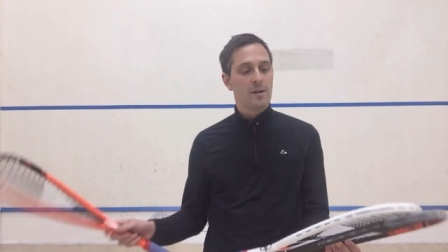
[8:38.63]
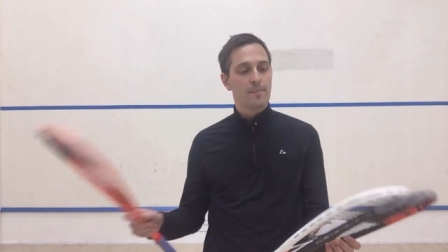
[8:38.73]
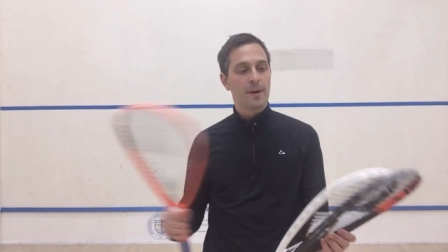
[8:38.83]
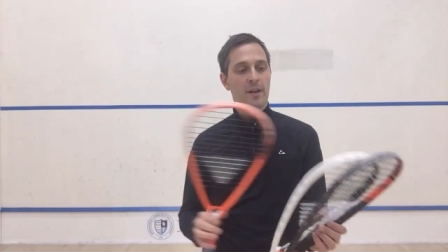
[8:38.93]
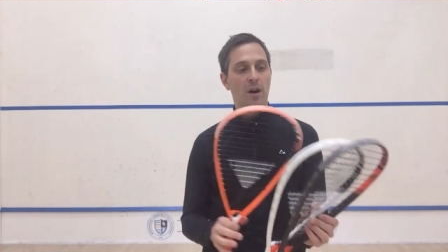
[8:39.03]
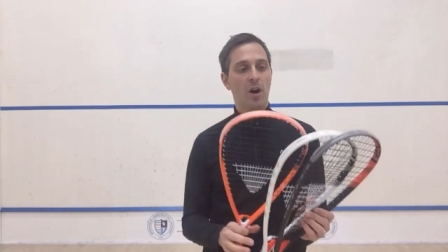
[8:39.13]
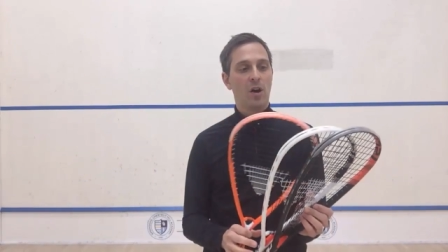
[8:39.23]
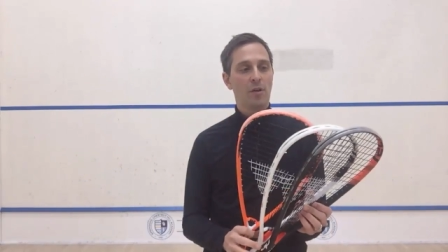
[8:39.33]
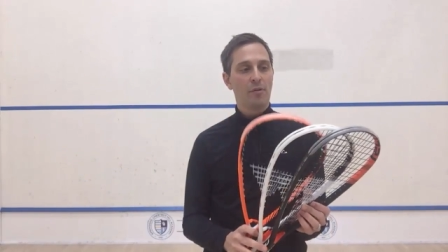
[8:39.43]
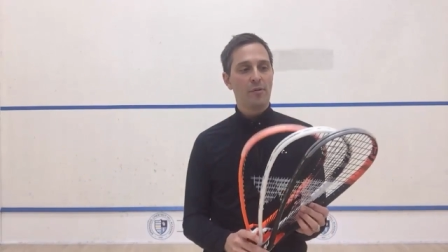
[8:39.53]
But
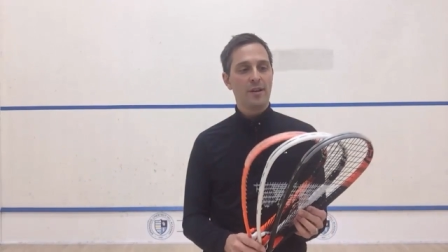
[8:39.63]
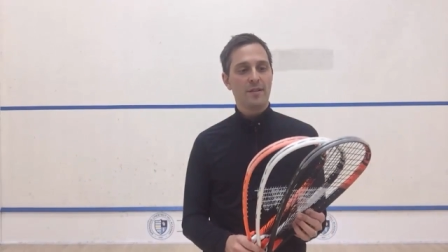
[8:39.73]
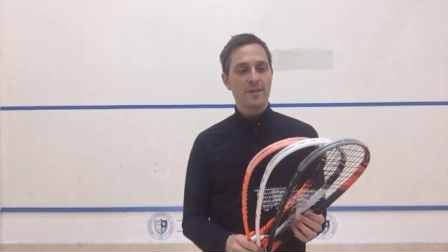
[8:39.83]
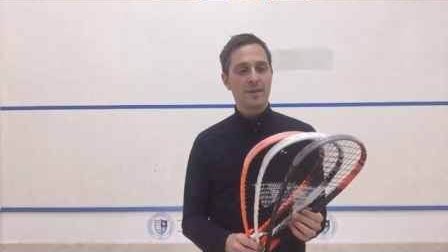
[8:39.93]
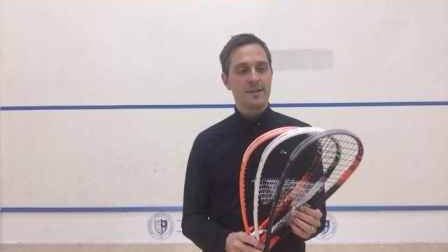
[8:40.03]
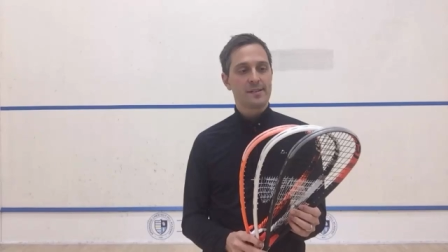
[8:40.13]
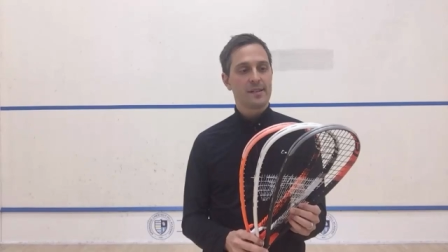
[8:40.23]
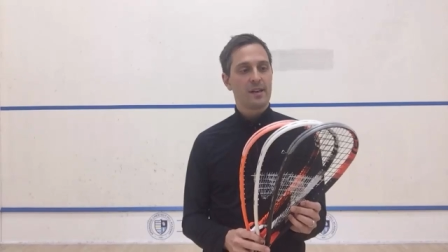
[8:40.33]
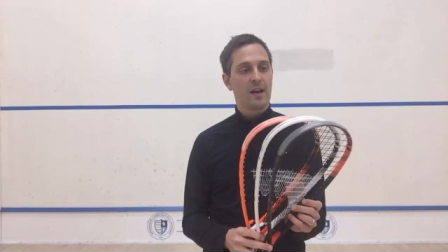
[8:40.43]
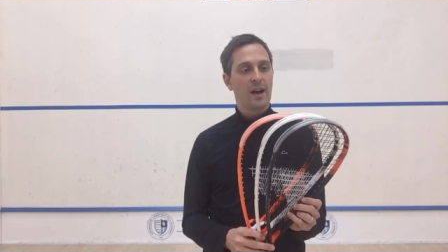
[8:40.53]
all three of these
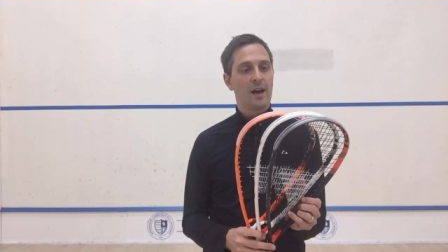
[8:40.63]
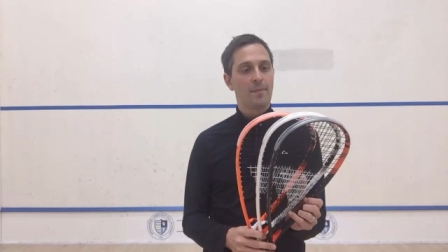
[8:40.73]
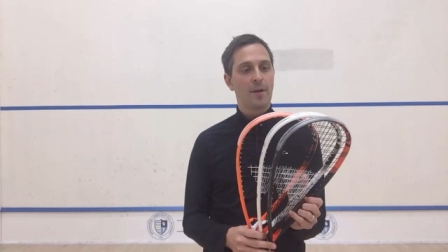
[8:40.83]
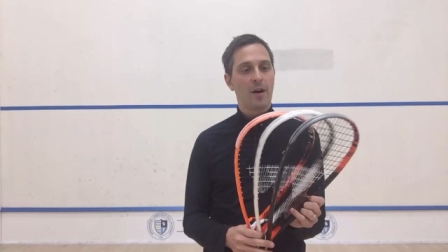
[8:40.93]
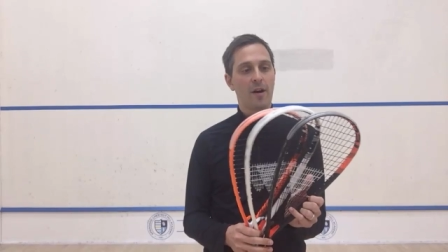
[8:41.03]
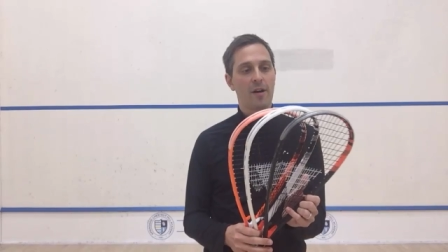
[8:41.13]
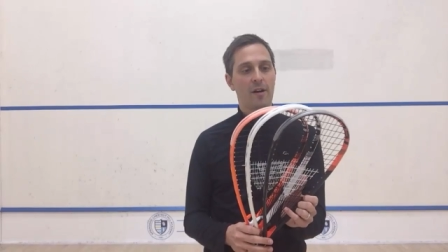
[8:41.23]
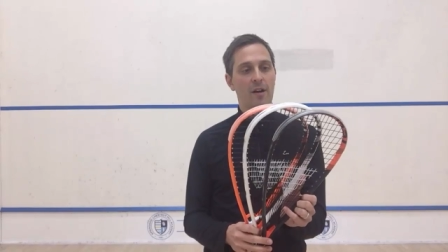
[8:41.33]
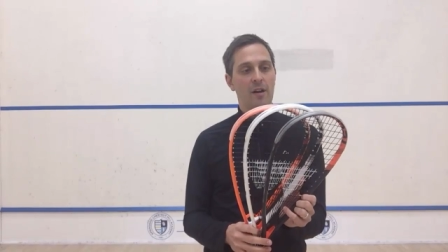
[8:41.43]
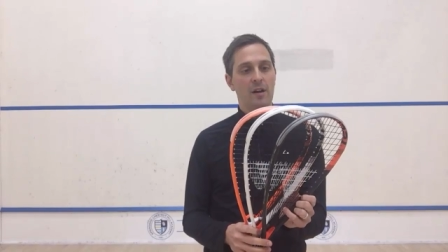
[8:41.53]
were